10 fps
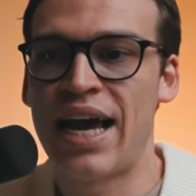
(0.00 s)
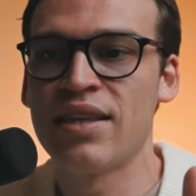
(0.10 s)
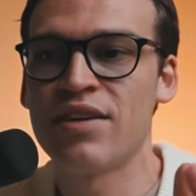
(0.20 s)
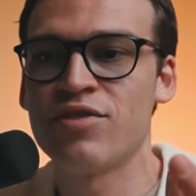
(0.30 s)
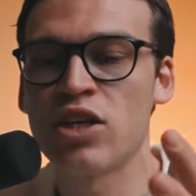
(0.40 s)
I
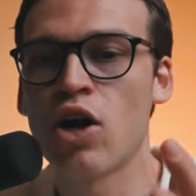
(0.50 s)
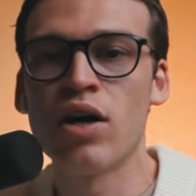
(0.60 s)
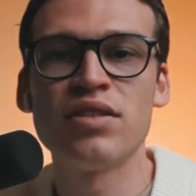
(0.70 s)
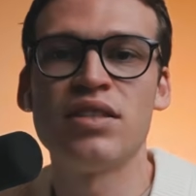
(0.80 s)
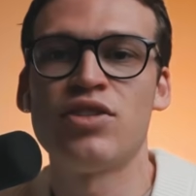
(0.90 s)
lived in
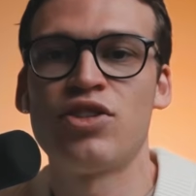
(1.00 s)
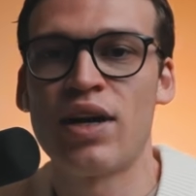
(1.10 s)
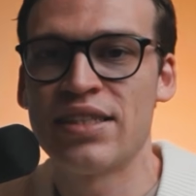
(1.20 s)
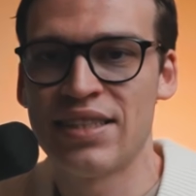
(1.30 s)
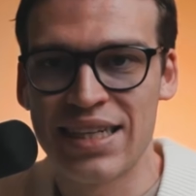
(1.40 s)
constant
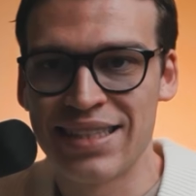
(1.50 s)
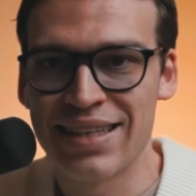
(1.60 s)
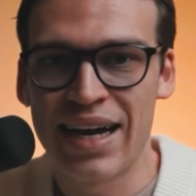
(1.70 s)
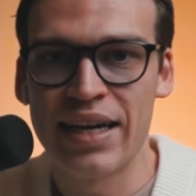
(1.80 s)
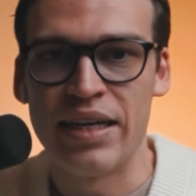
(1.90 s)
stress and
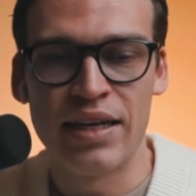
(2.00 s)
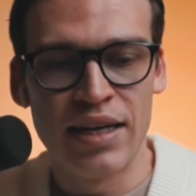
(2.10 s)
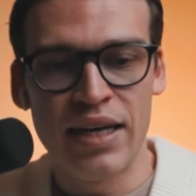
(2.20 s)
anxiety.